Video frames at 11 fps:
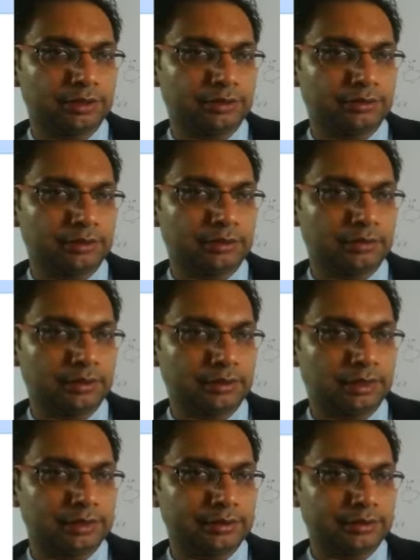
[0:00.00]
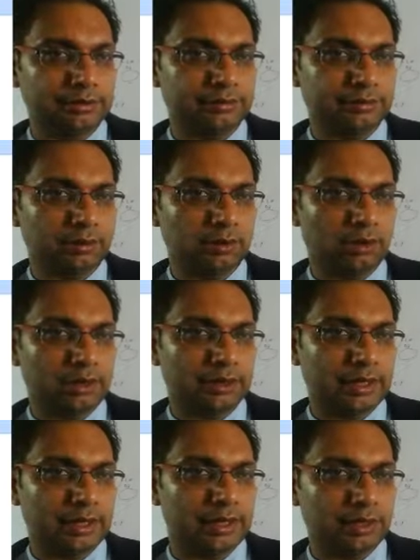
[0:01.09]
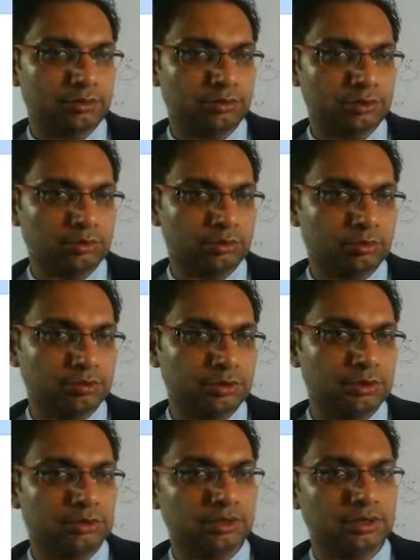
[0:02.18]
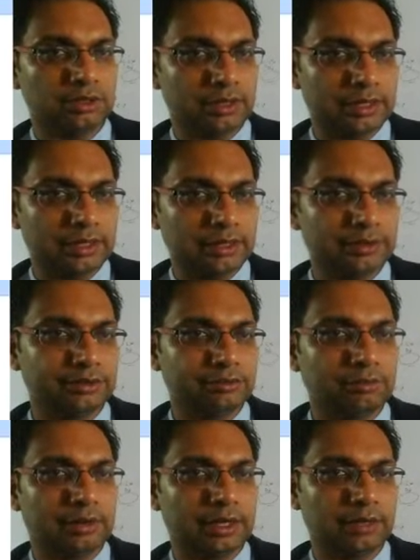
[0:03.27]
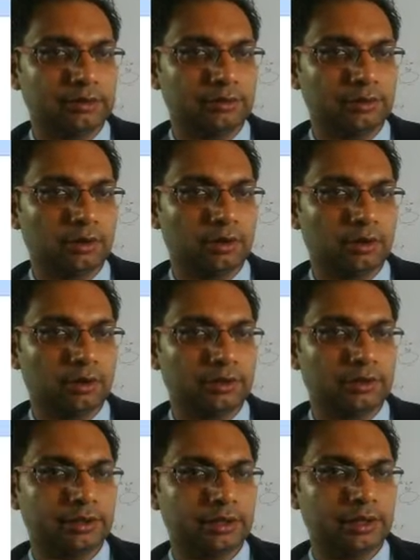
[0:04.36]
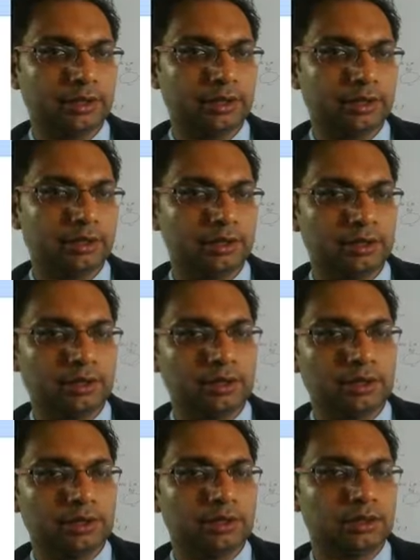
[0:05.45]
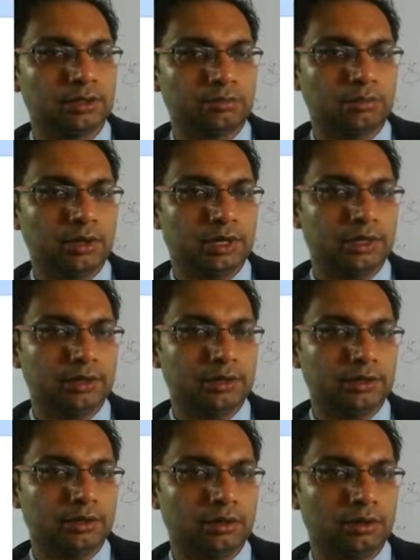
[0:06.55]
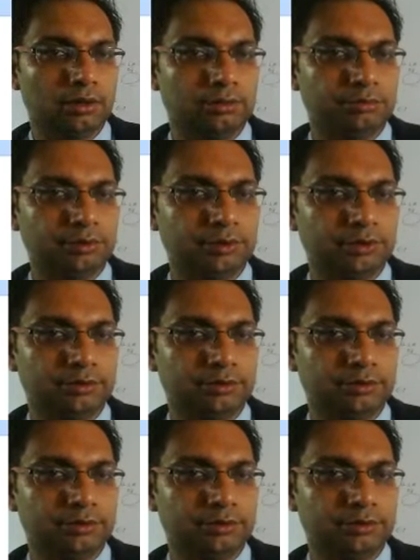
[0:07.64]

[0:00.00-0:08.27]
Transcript: is given like this, log a to the root b, you can write this one as log a by log b.